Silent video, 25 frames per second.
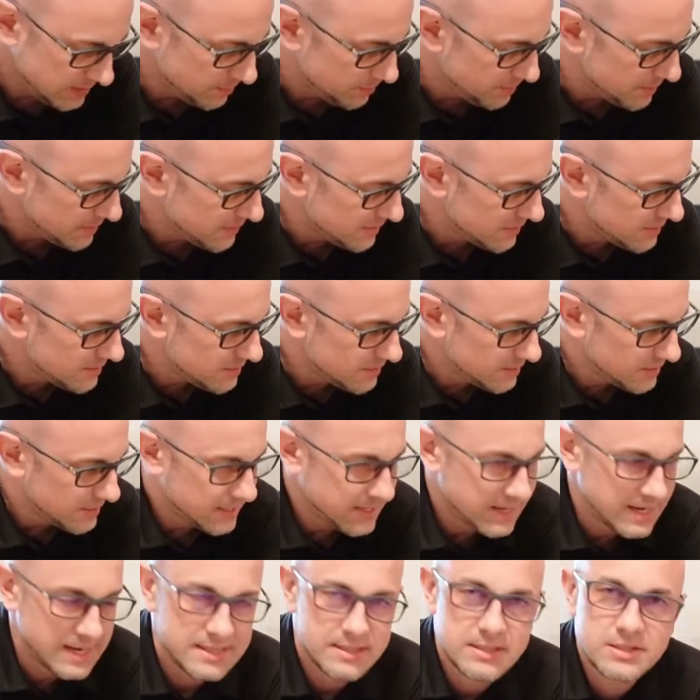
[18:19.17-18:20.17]
the beginning I
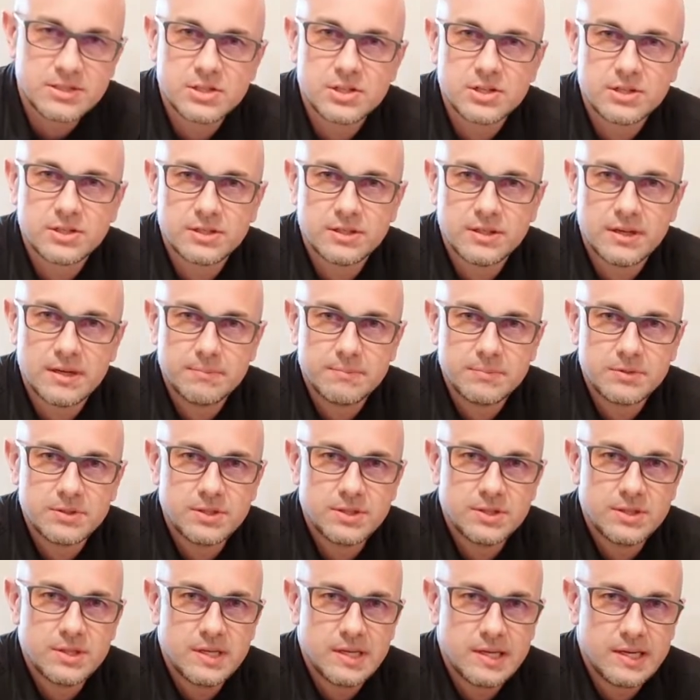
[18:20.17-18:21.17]
had this hooked up
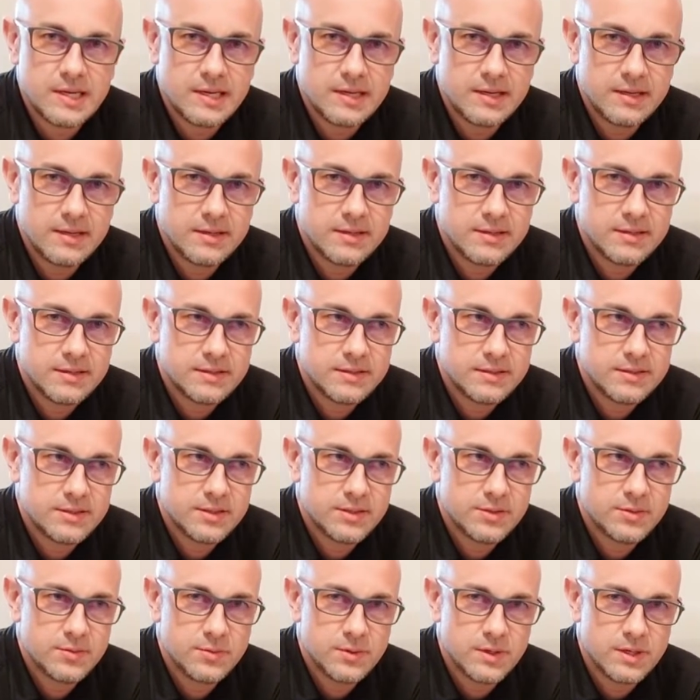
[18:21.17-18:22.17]
to the
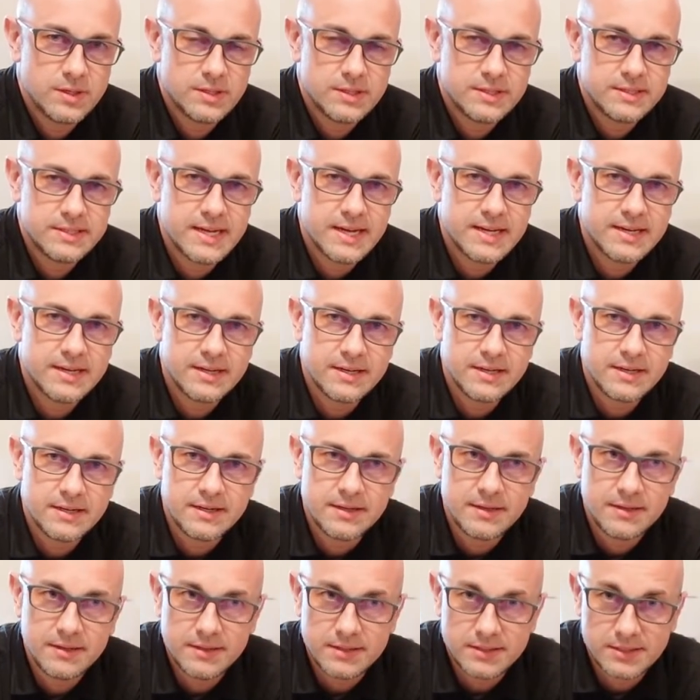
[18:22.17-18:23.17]

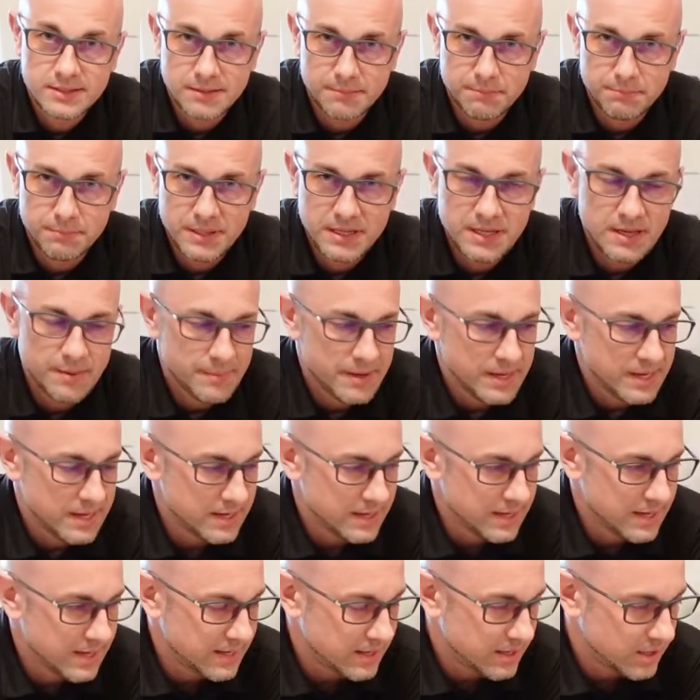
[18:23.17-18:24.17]
Denon, it's the
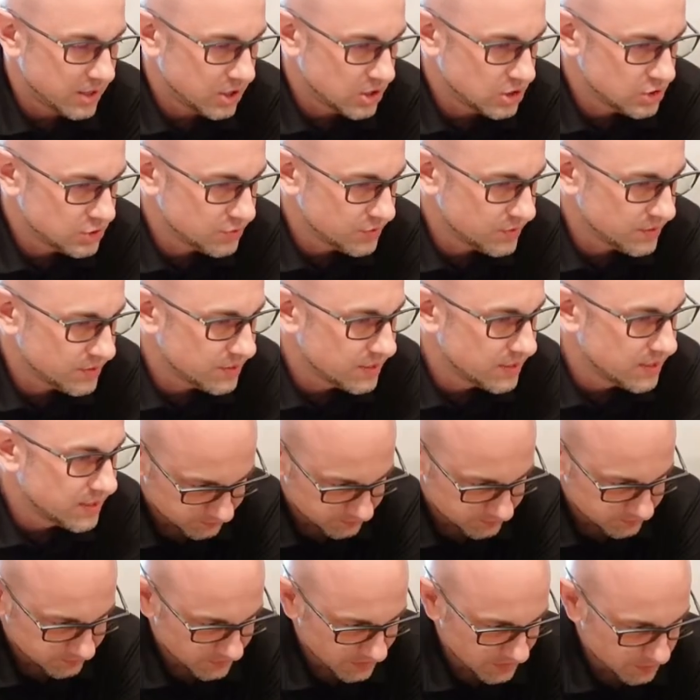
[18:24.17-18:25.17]
PMA800,
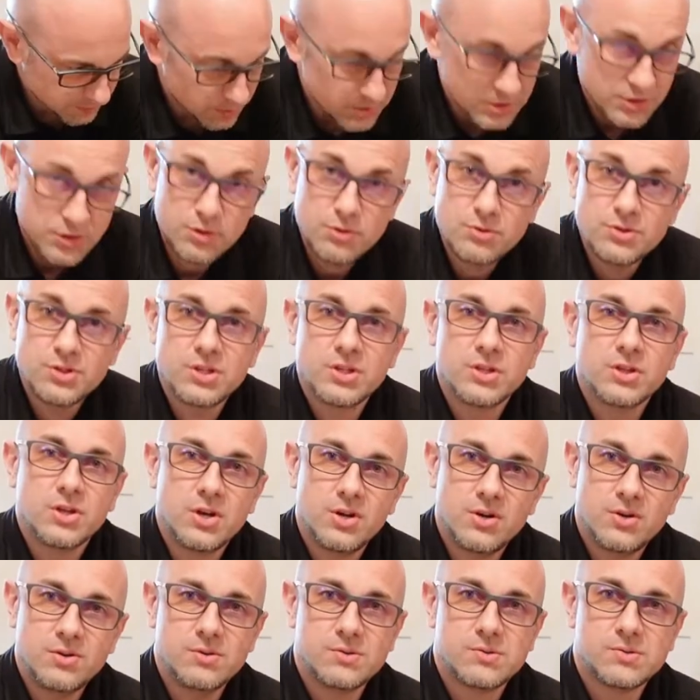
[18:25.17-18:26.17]
but using
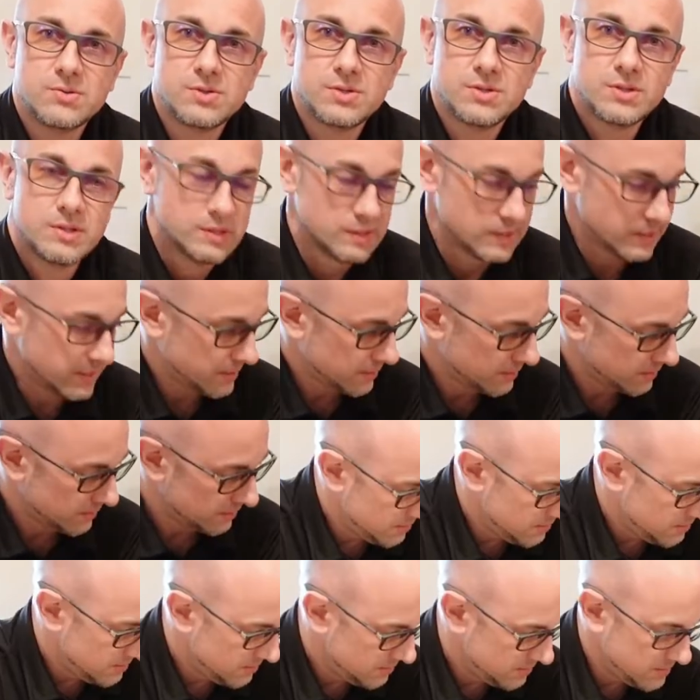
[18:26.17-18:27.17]
those, like,
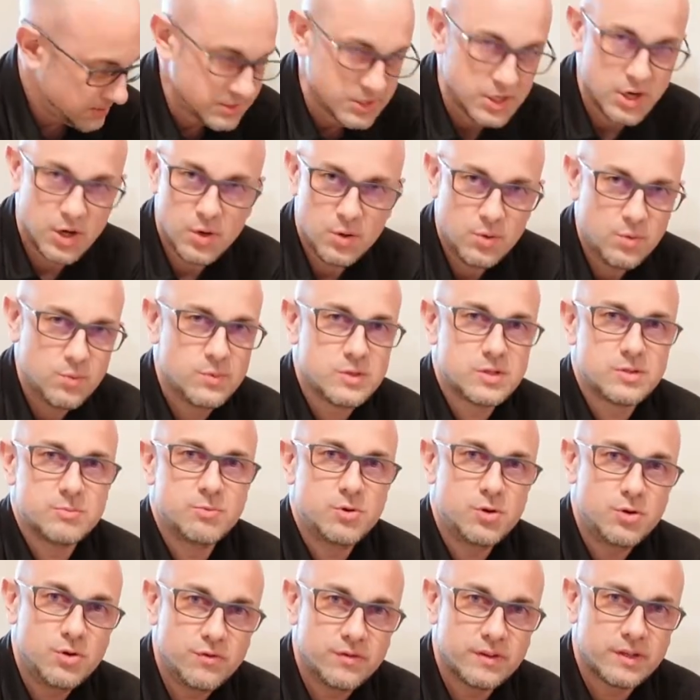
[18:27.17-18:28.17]
this cone was
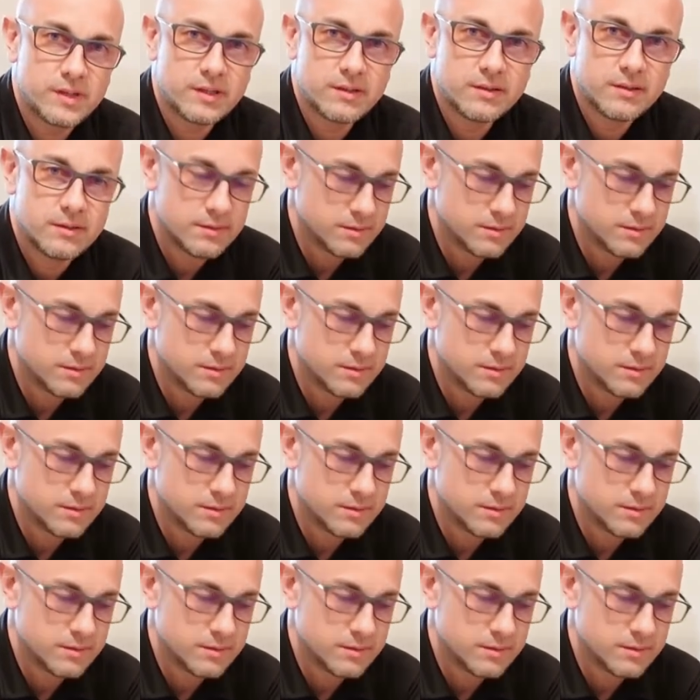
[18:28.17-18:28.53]
moving